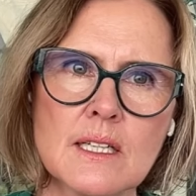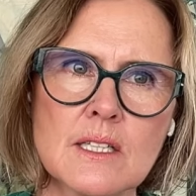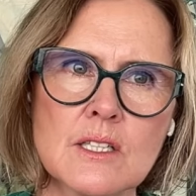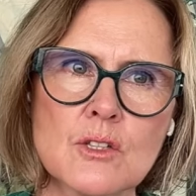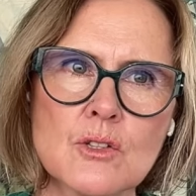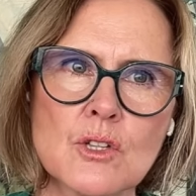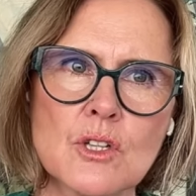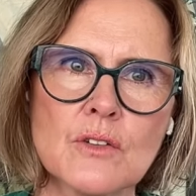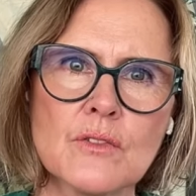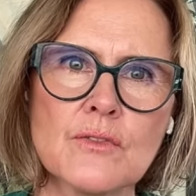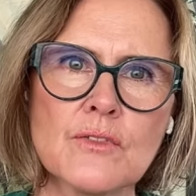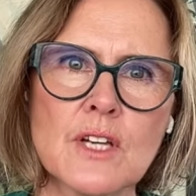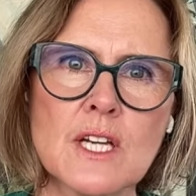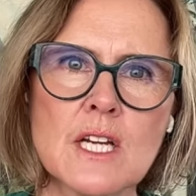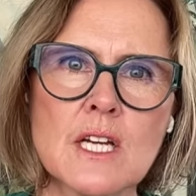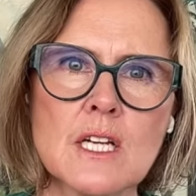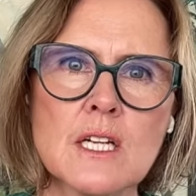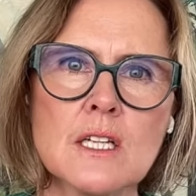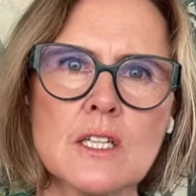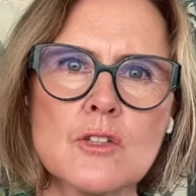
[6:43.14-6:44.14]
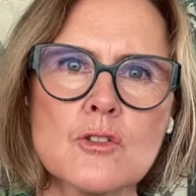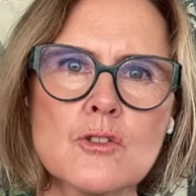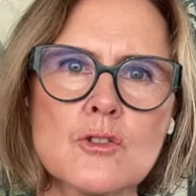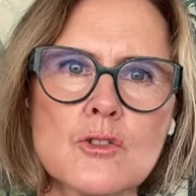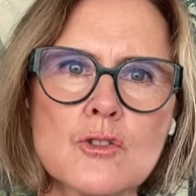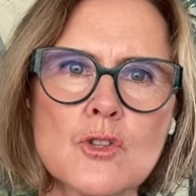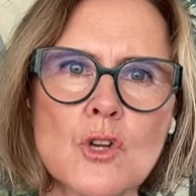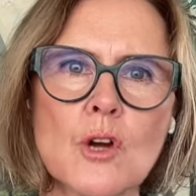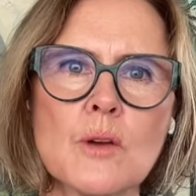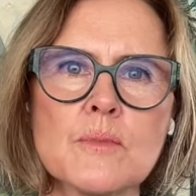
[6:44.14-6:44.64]
sort of
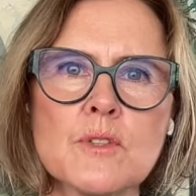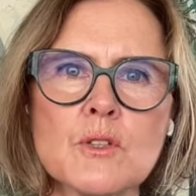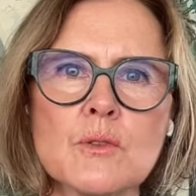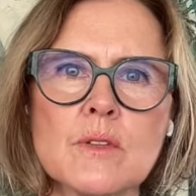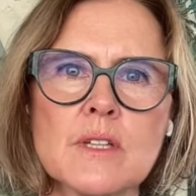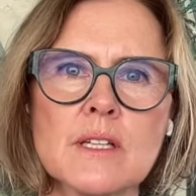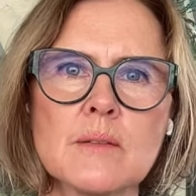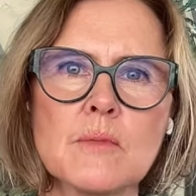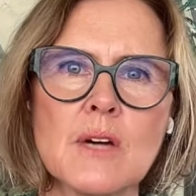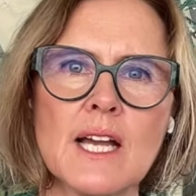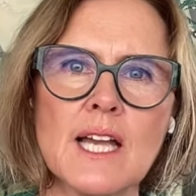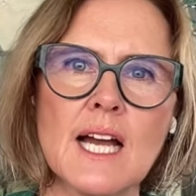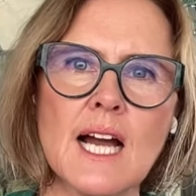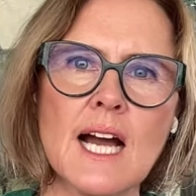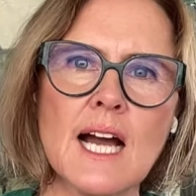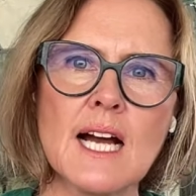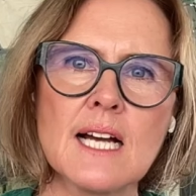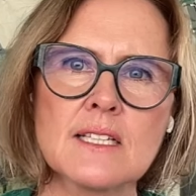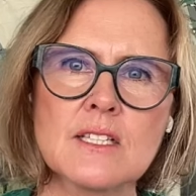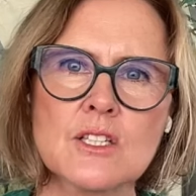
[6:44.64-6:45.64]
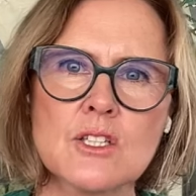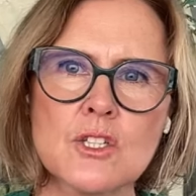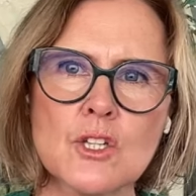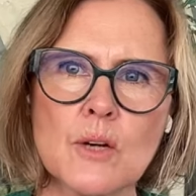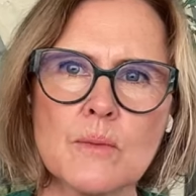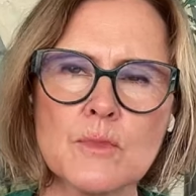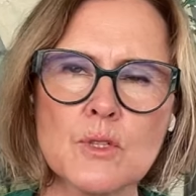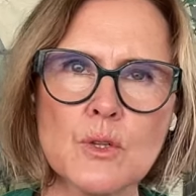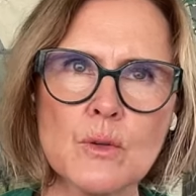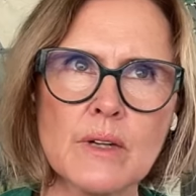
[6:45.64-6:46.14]
stop doing my art,
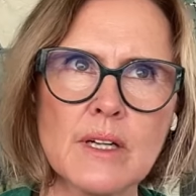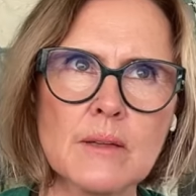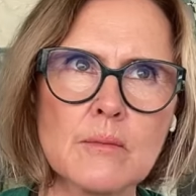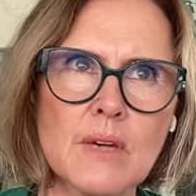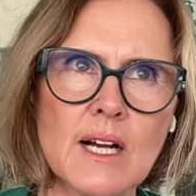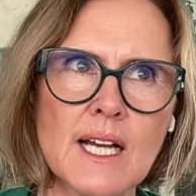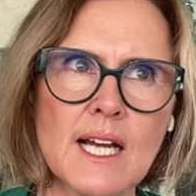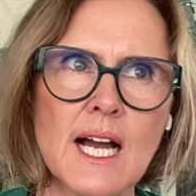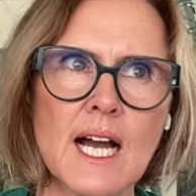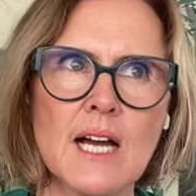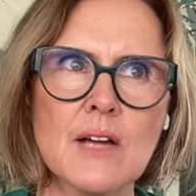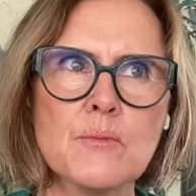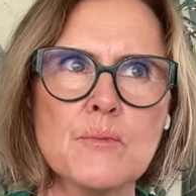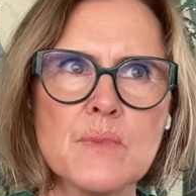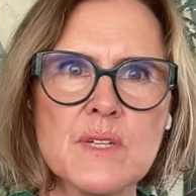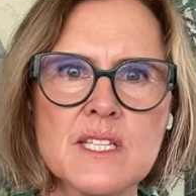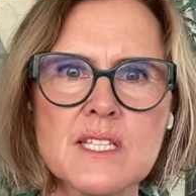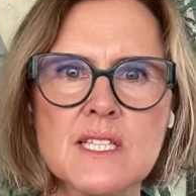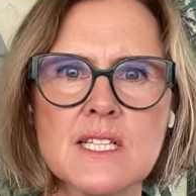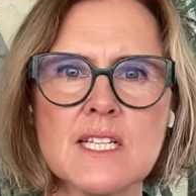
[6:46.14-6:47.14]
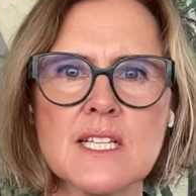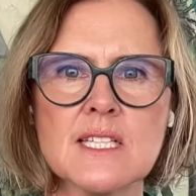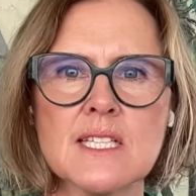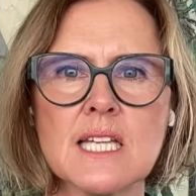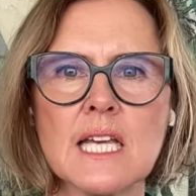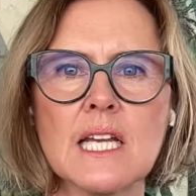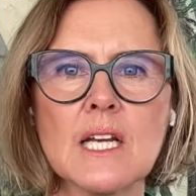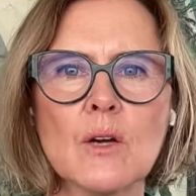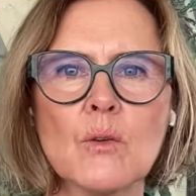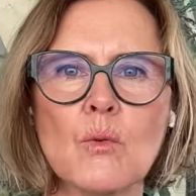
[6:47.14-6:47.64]
stop doing my art business
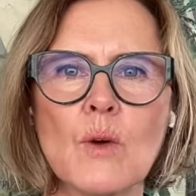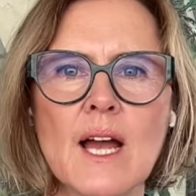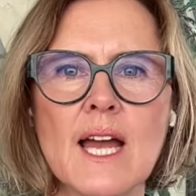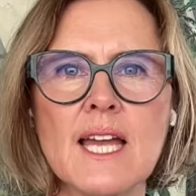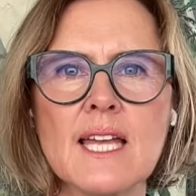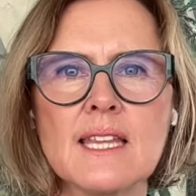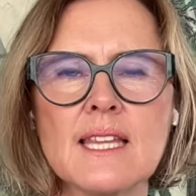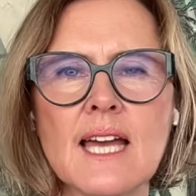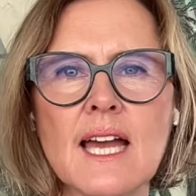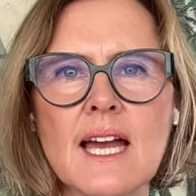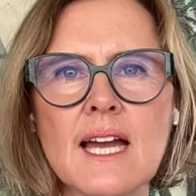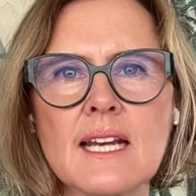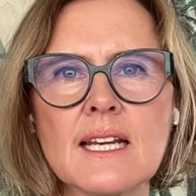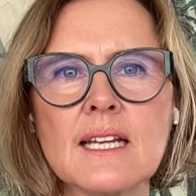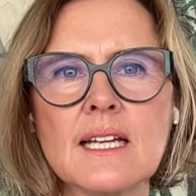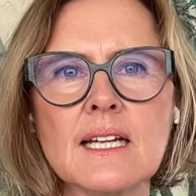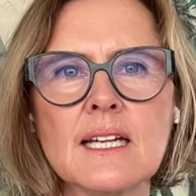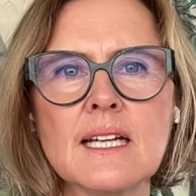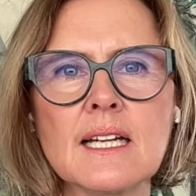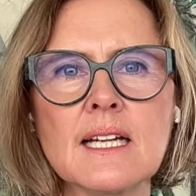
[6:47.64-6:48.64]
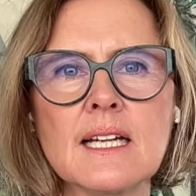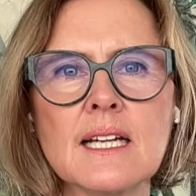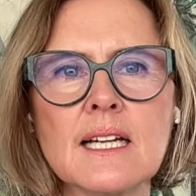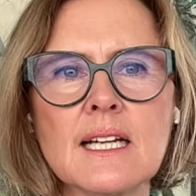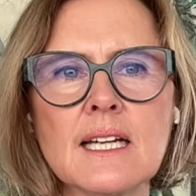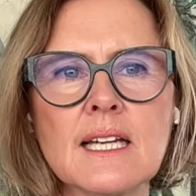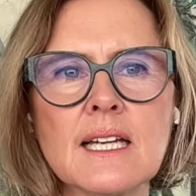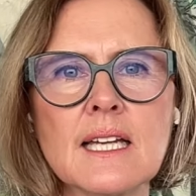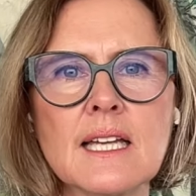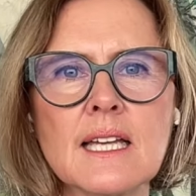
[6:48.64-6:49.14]
in a way that
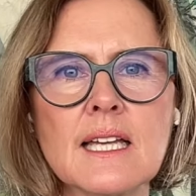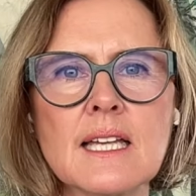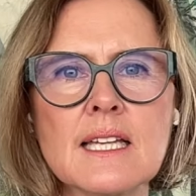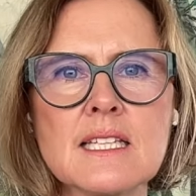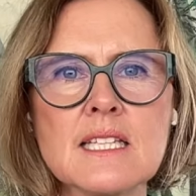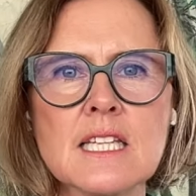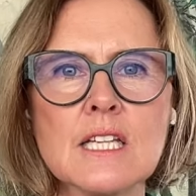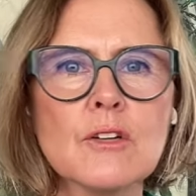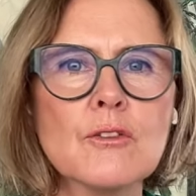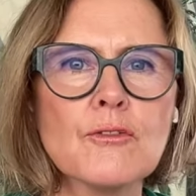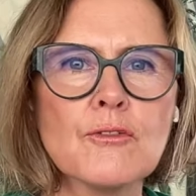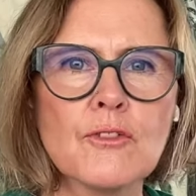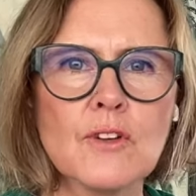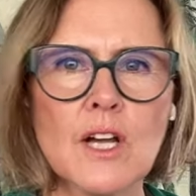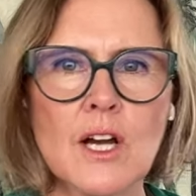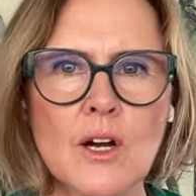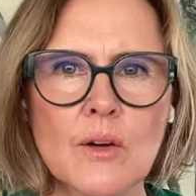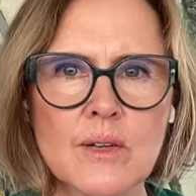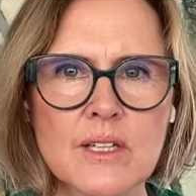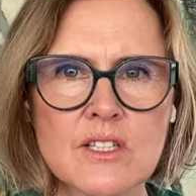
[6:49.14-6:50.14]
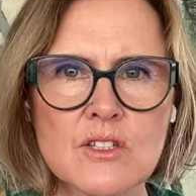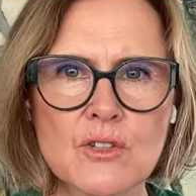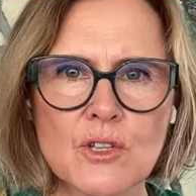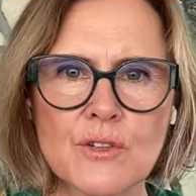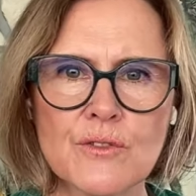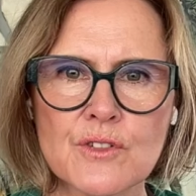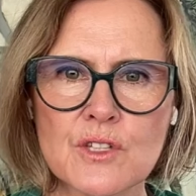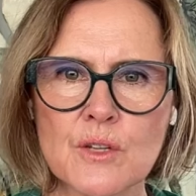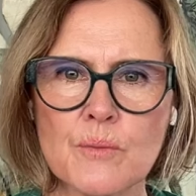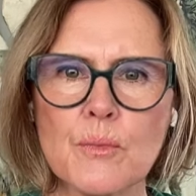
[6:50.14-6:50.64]
is in flow and sort
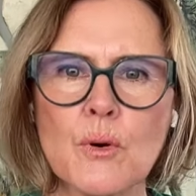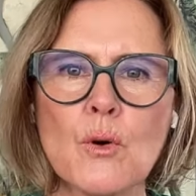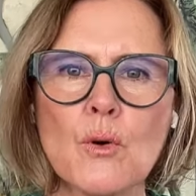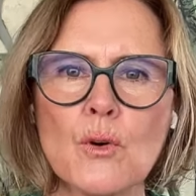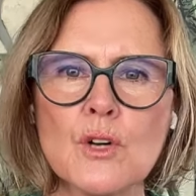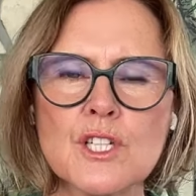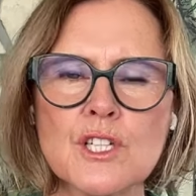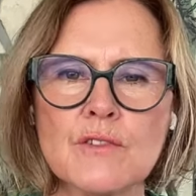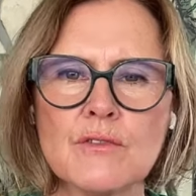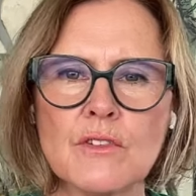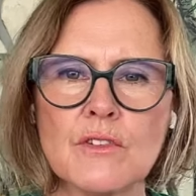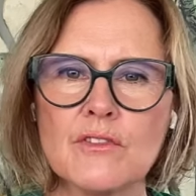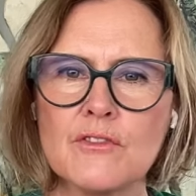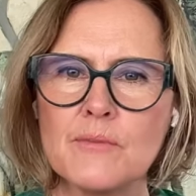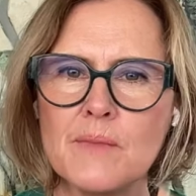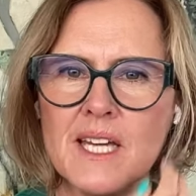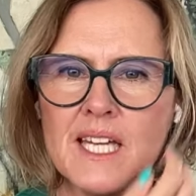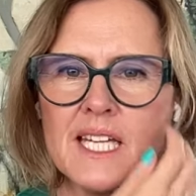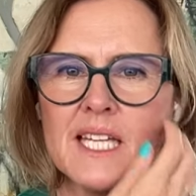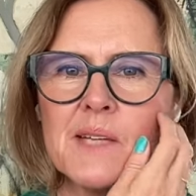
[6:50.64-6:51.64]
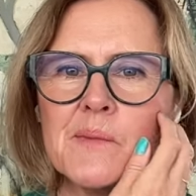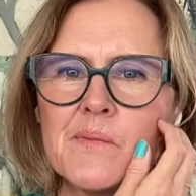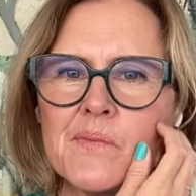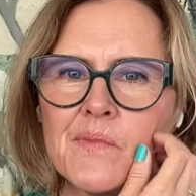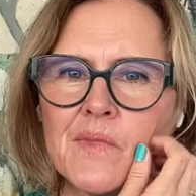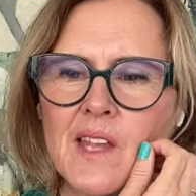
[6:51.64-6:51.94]
of supportive of me.